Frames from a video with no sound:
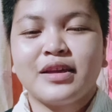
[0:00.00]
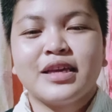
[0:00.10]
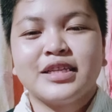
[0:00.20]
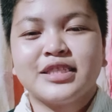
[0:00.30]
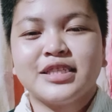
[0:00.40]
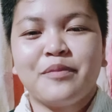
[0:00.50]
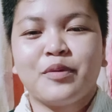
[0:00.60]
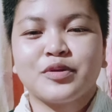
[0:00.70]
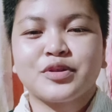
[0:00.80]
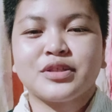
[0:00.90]

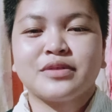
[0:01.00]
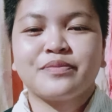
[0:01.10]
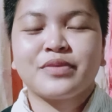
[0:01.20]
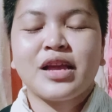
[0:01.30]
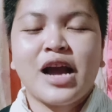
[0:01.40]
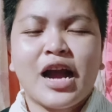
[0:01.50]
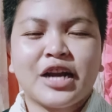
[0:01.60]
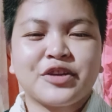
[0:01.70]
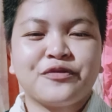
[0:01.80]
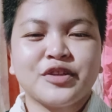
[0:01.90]
Examples.
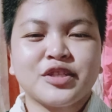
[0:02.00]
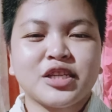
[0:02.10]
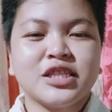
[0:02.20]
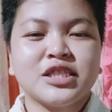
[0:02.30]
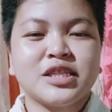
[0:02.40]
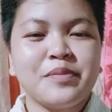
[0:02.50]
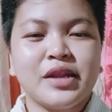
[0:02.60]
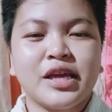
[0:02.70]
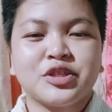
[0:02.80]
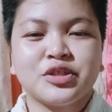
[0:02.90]
Artificial
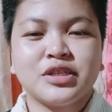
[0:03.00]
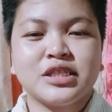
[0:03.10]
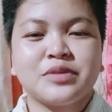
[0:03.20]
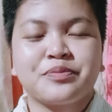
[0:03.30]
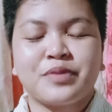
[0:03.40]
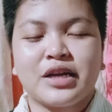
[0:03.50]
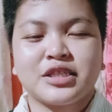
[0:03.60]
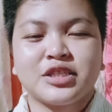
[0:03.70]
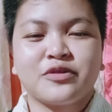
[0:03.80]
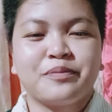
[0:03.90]
insemination is the
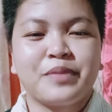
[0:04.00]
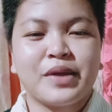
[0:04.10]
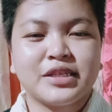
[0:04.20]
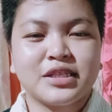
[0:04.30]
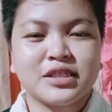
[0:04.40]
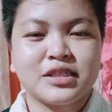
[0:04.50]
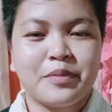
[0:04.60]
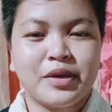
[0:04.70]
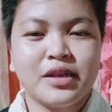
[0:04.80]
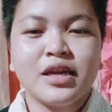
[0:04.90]
process of placing
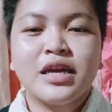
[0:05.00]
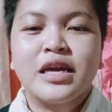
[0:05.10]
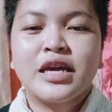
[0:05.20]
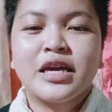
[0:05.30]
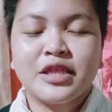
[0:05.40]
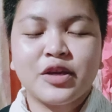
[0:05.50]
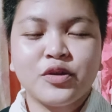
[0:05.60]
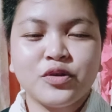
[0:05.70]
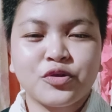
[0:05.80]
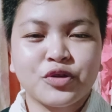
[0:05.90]
semen in the
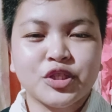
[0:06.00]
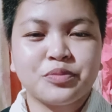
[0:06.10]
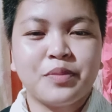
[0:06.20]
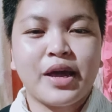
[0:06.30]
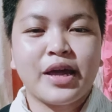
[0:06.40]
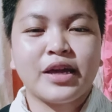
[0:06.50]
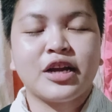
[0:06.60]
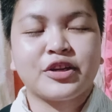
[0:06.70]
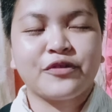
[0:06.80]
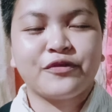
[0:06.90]
uterus by
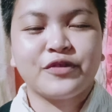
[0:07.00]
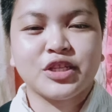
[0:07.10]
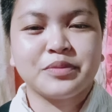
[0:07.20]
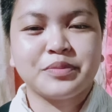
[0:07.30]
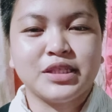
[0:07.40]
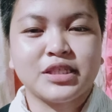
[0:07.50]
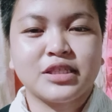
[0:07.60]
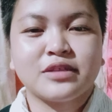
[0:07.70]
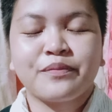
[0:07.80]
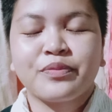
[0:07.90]
artificial means.
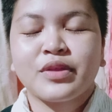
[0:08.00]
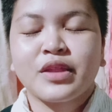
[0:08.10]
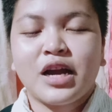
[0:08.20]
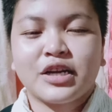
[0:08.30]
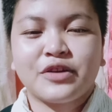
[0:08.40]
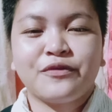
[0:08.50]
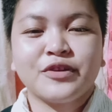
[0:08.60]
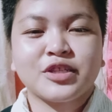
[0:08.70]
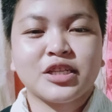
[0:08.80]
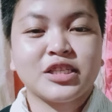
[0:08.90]

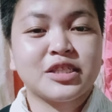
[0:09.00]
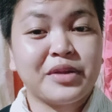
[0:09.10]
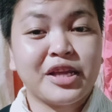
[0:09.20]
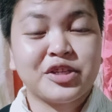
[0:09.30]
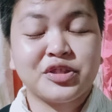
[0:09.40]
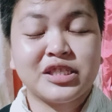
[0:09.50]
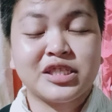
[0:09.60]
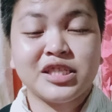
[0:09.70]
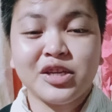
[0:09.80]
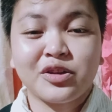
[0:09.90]
Artificial insemination is
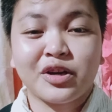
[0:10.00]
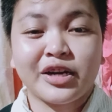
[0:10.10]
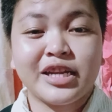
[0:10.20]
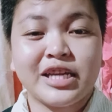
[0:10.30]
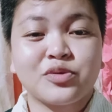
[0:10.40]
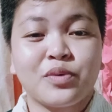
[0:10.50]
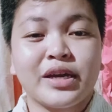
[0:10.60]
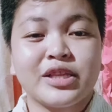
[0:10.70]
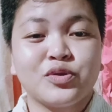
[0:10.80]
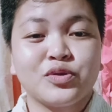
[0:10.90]
singular, that's why
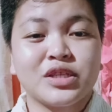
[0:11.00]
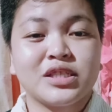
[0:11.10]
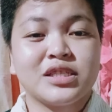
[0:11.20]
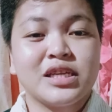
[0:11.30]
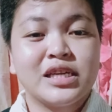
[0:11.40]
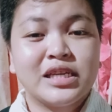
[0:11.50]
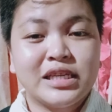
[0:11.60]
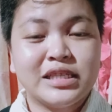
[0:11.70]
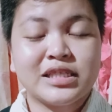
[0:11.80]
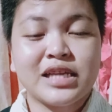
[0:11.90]
it uses
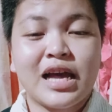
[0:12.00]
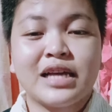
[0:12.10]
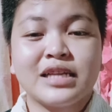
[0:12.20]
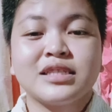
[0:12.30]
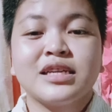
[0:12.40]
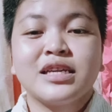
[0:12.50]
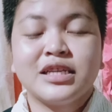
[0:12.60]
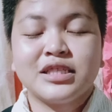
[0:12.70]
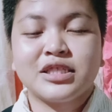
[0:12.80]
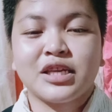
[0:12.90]
is as
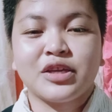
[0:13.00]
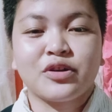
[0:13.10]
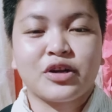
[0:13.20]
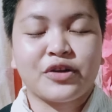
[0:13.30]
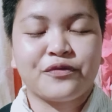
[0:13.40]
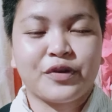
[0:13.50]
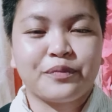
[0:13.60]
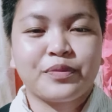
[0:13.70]
its singular verb.